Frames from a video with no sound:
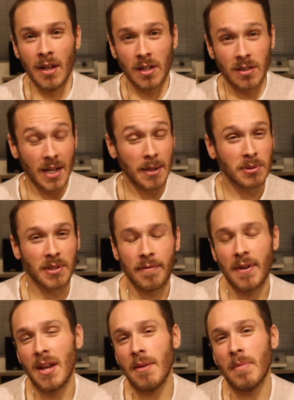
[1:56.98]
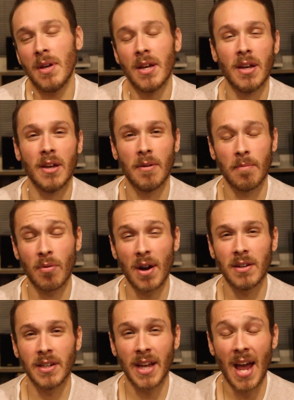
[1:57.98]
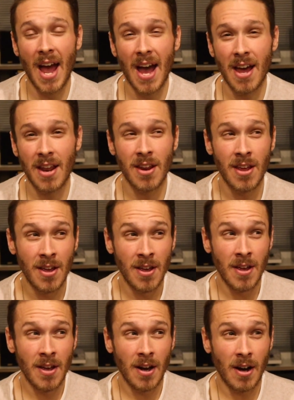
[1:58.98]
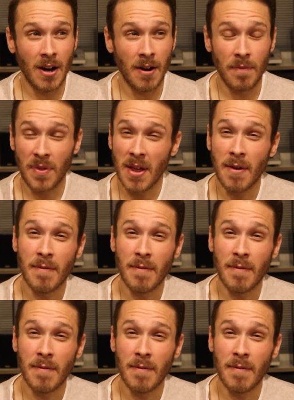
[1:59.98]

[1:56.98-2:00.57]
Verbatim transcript: Claims to fame, Breitling had uh, they